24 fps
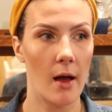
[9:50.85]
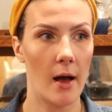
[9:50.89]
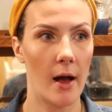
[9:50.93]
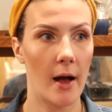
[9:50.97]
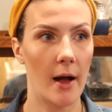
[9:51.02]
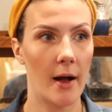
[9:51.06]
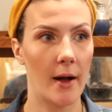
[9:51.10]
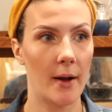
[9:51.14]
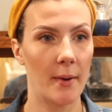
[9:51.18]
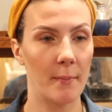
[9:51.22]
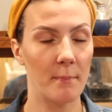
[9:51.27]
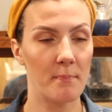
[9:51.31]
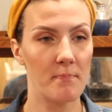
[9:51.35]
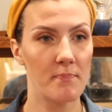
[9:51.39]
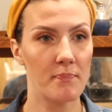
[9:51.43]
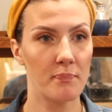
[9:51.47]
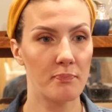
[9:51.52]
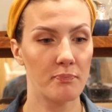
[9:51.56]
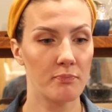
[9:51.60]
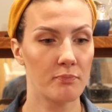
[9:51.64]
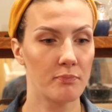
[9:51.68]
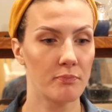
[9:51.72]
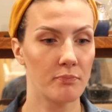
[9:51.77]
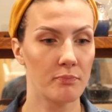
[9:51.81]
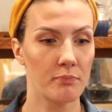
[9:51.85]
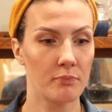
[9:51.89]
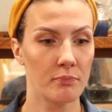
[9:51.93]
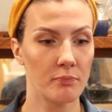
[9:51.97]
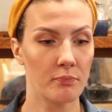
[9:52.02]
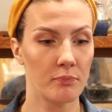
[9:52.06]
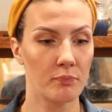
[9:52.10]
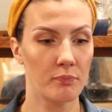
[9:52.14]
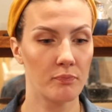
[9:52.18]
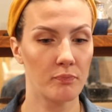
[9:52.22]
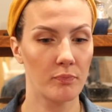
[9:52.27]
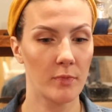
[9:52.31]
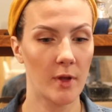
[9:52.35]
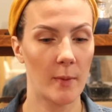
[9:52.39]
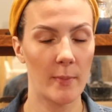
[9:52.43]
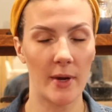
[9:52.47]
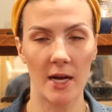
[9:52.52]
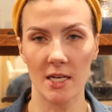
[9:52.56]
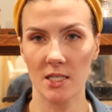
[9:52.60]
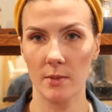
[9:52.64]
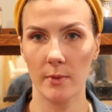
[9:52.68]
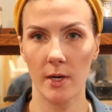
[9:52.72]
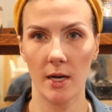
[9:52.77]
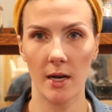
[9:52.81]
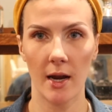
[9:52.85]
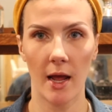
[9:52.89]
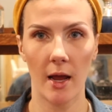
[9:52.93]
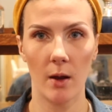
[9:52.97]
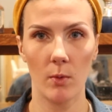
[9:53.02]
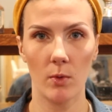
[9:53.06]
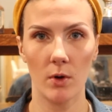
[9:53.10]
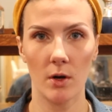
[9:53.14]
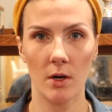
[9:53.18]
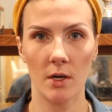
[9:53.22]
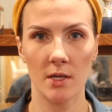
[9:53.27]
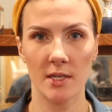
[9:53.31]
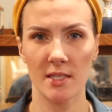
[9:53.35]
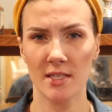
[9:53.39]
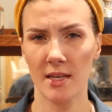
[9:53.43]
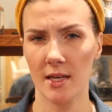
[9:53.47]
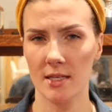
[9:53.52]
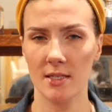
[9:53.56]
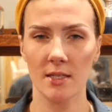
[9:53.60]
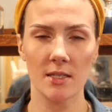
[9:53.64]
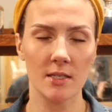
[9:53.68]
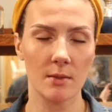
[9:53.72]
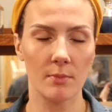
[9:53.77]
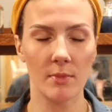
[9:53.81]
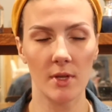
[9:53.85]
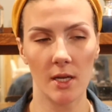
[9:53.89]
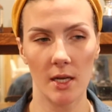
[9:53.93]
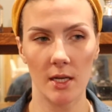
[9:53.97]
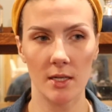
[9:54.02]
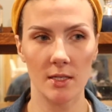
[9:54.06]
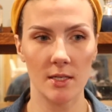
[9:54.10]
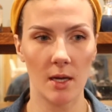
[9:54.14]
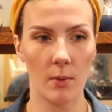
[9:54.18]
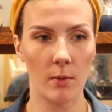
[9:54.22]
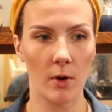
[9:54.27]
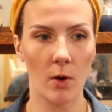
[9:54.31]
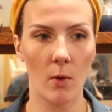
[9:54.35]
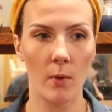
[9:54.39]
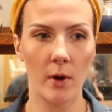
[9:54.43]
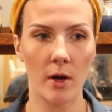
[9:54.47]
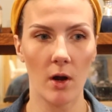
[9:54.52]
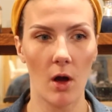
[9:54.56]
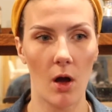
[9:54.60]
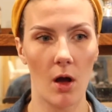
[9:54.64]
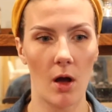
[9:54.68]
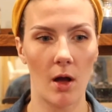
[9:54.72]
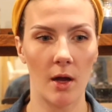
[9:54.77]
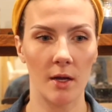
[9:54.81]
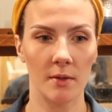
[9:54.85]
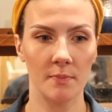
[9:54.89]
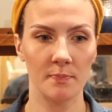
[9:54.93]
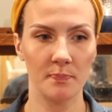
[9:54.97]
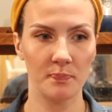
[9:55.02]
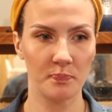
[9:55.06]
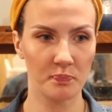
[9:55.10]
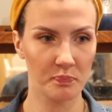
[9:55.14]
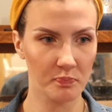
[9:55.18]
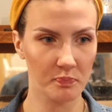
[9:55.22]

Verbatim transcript: Um, my husband and I were discussing some things that were going on